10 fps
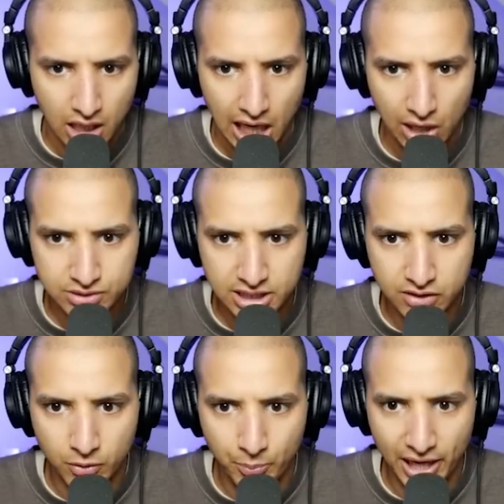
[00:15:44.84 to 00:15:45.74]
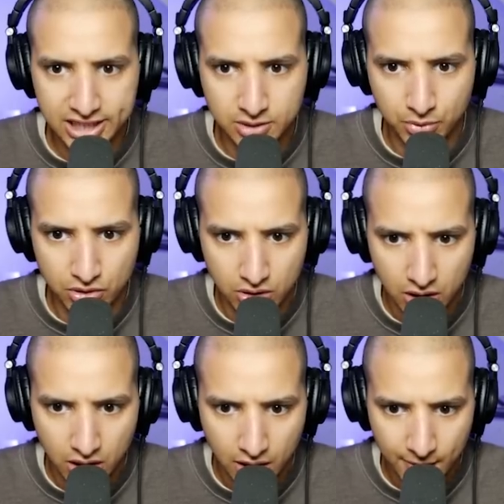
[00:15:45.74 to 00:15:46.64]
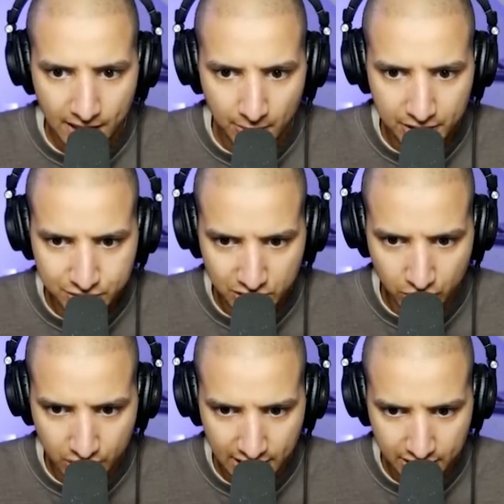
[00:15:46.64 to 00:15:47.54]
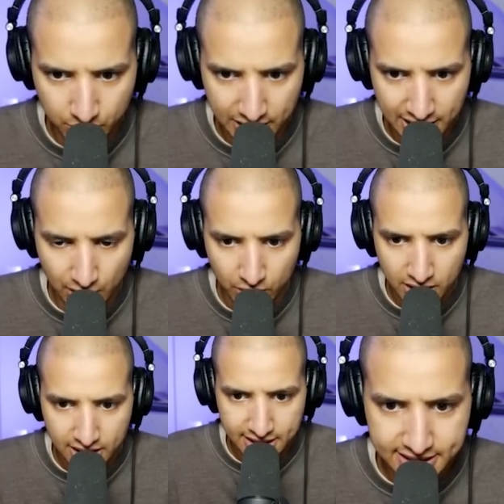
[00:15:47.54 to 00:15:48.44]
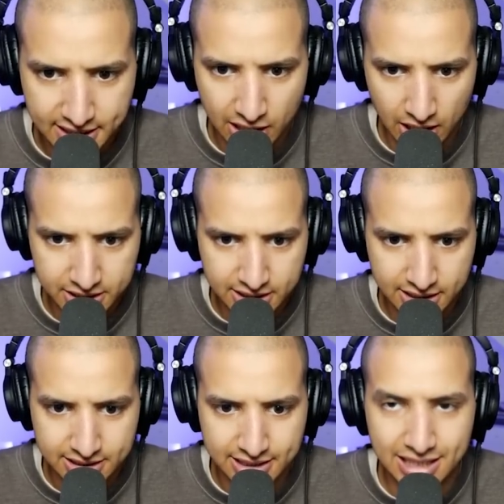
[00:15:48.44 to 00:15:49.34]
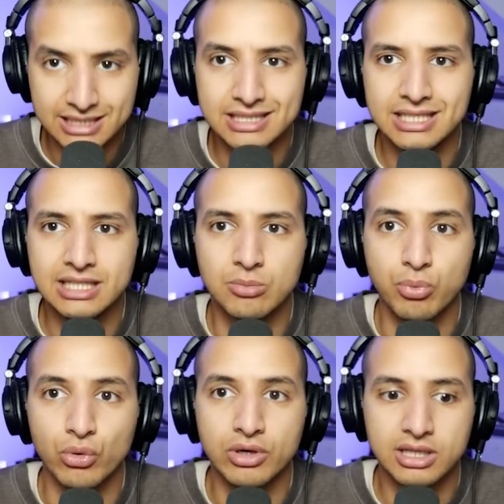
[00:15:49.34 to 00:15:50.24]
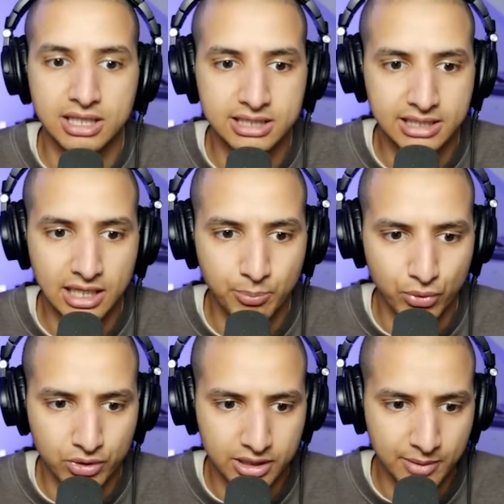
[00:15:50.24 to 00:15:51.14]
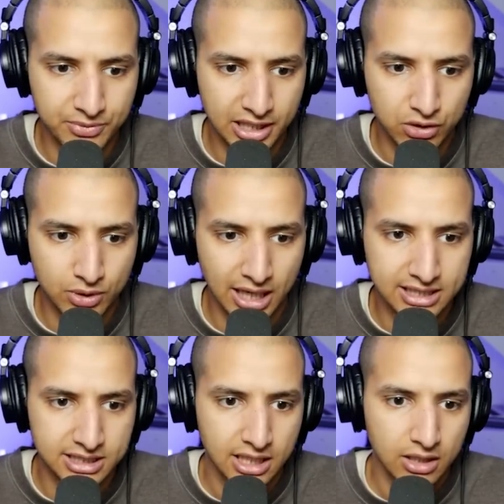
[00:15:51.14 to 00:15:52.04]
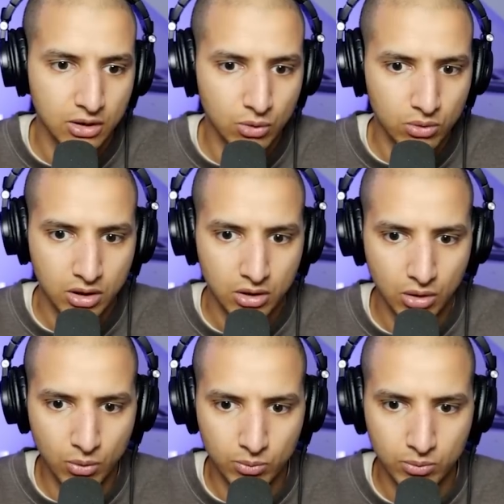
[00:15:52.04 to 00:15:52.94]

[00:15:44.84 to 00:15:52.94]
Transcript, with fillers: How's that even possible? I'm literally looking at it right now. It teleported. It teleported. I'm telling you guys. Oh, oh.